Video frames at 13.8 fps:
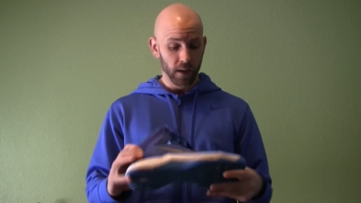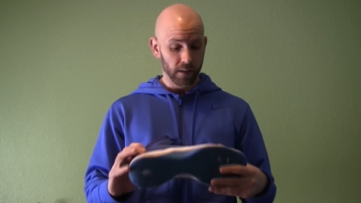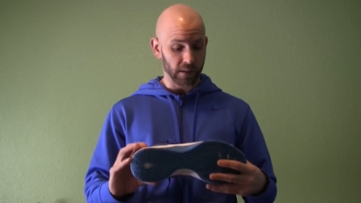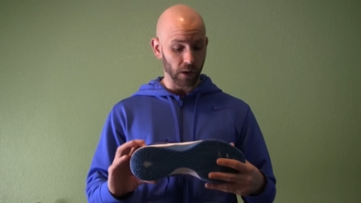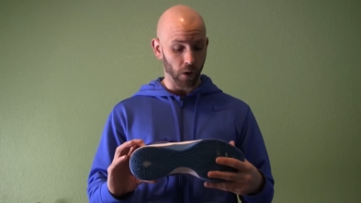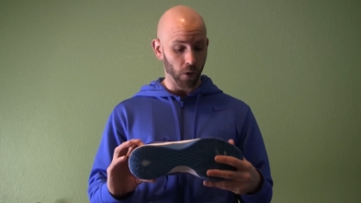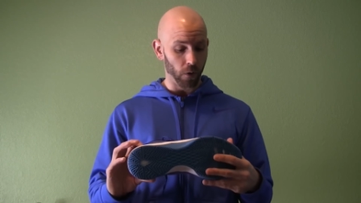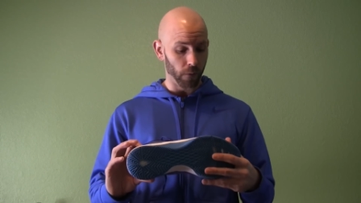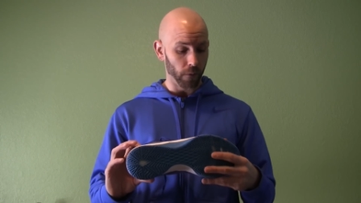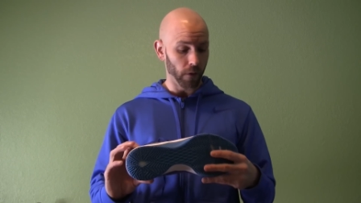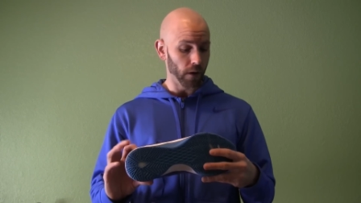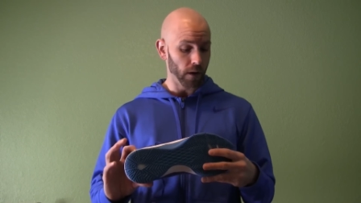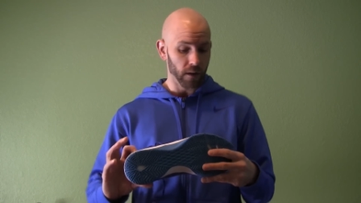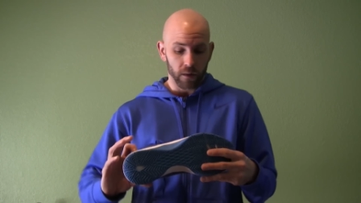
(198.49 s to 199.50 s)
So,
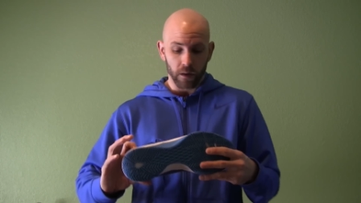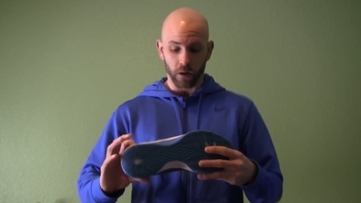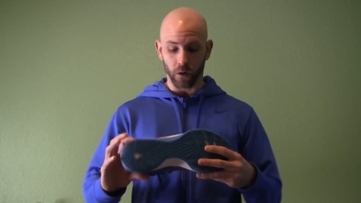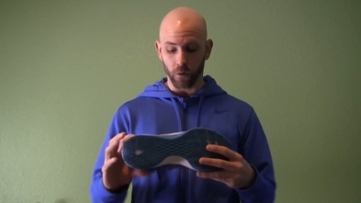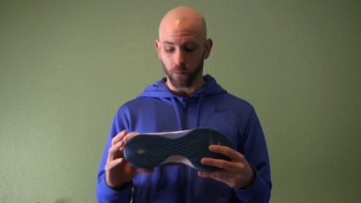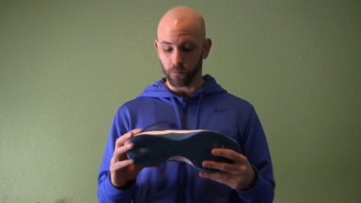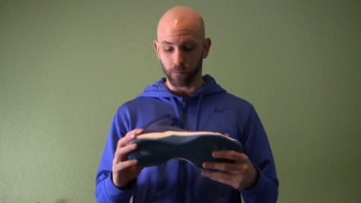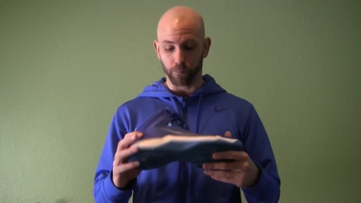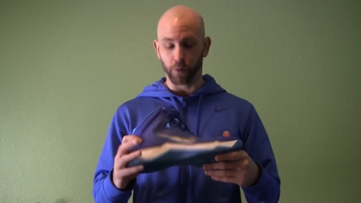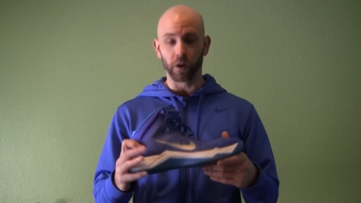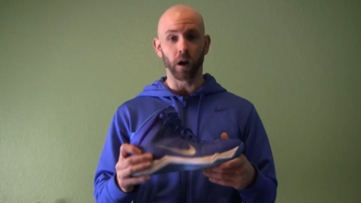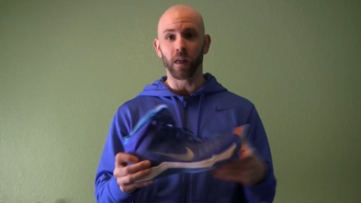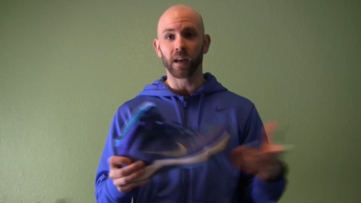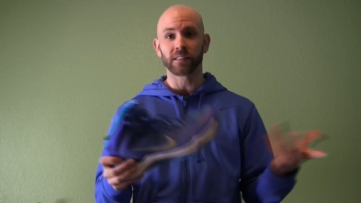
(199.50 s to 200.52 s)
you know,
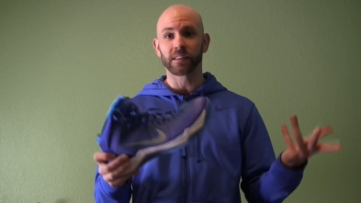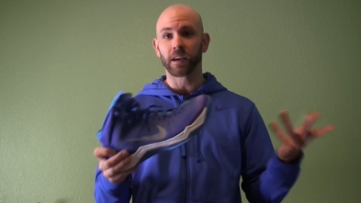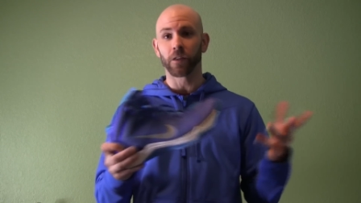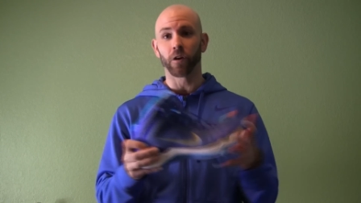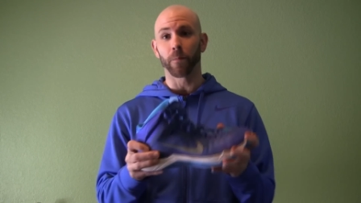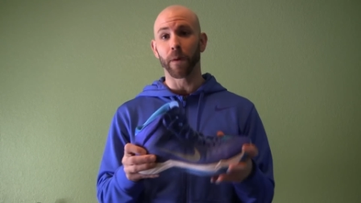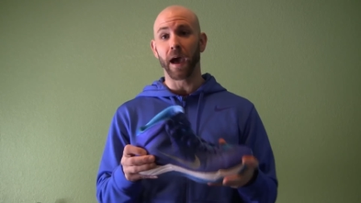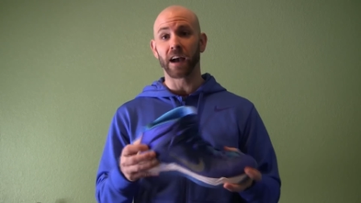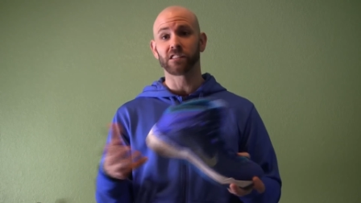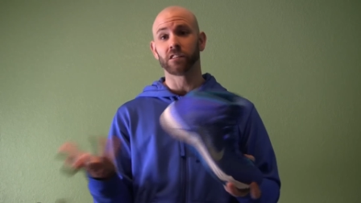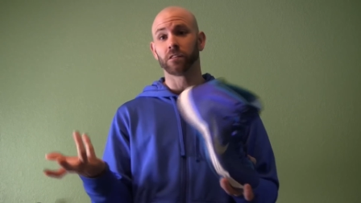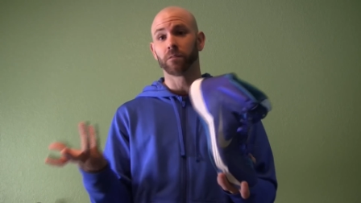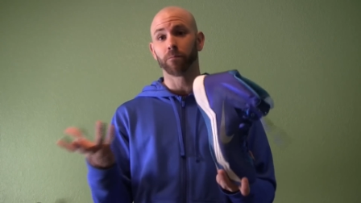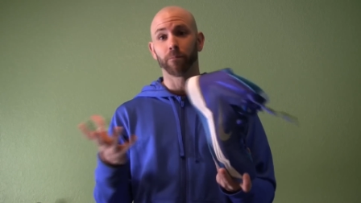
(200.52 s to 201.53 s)
put all that together in a
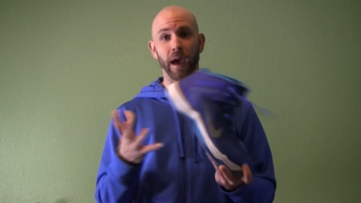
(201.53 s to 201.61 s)
package,